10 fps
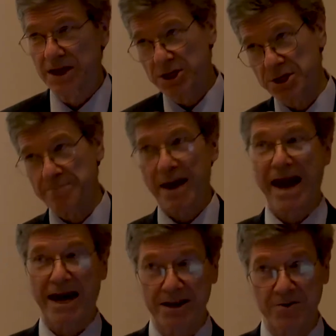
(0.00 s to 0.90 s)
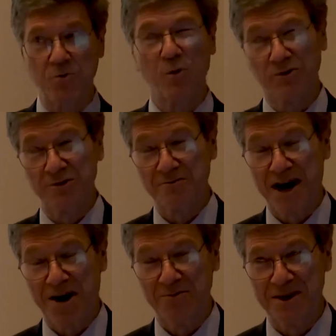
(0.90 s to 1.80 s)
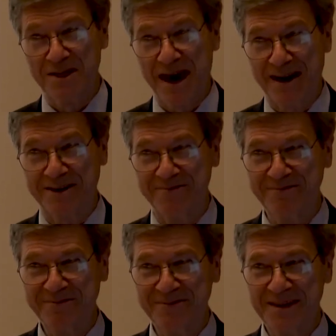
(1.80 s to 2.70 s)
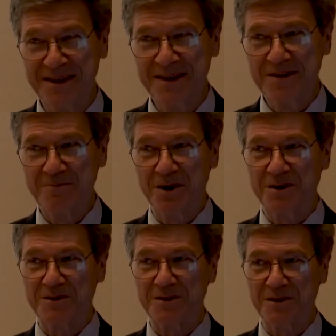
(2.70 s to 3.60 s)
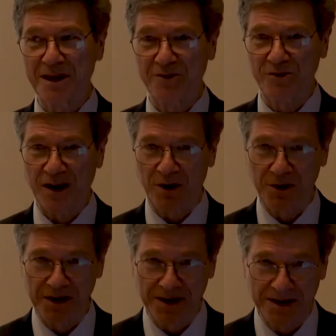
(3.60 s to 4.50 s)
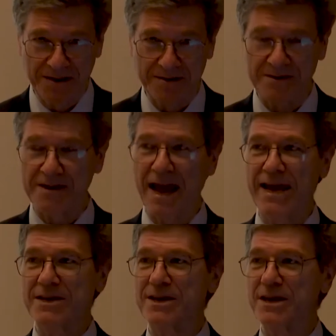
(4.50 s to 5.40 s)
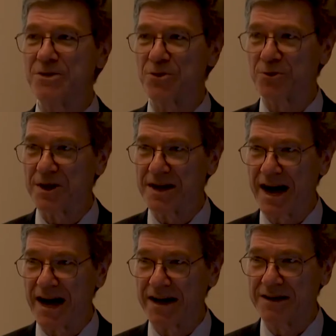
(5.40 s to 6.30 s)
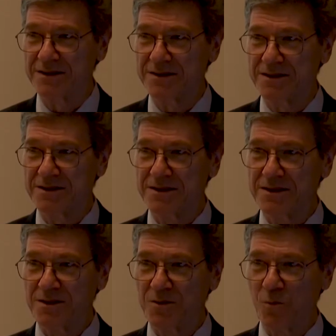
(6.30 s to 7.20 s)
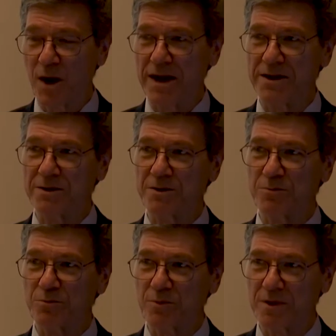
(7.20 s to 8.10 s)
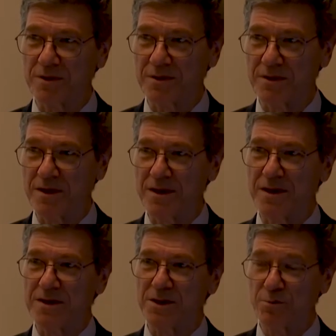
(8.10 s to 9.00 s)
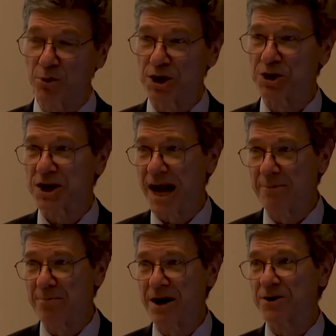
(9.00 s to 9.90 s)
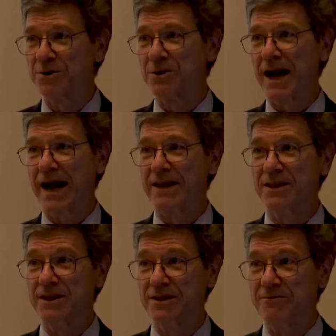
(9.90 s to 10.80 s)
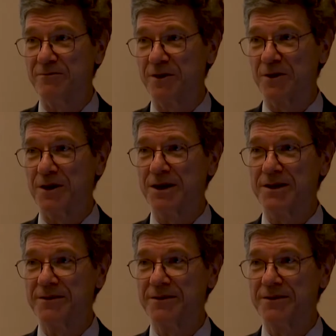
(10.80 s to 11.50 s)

Japan was involved in that, but it started in 1839 when the British Empire had the very